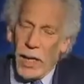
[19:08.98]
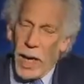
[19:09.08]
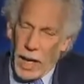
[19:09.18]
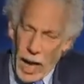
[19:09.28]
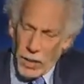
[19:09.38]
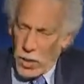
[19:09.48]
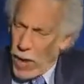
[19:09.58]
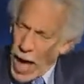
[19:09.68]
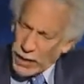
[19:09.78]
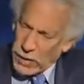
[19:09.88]
And so
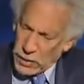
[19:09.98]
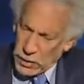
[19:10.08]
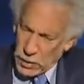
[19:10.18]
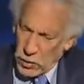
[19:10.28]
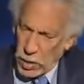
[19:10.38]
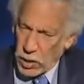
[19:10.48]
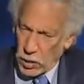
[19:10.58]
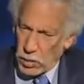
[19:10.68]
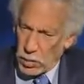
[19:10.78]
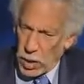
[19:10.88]
access is a
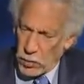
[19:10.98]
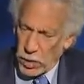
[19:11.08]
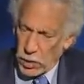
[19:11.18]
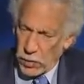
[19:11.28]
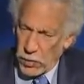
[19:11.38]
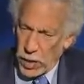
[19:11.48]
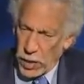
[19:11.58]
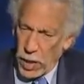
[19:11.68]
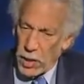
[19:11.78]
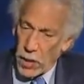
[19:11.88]
critical
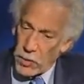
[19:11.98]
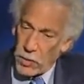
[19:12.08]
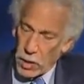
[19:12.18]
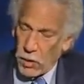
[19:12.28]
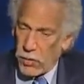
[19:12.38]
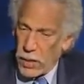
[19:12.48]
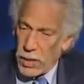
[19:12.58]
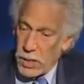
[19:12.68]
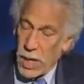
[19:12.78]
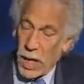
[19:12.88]
thing. Another critical thing
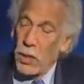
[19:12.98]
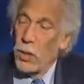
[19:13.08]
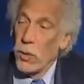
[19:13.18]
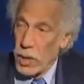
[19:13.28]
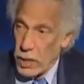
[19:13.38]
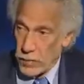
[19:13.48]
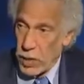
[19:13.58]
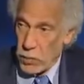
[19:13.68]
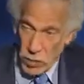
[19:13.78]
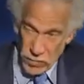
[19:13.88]
is continuity,
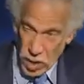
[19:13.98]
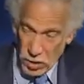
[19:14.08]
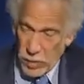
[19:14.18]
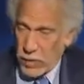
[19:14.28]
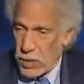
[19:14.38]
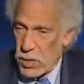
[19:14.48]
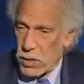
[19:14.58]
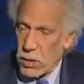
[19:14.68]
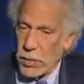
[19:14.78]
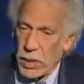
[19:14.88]
and we've talked about this a
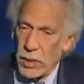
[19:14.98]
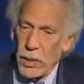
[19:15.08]
little bit.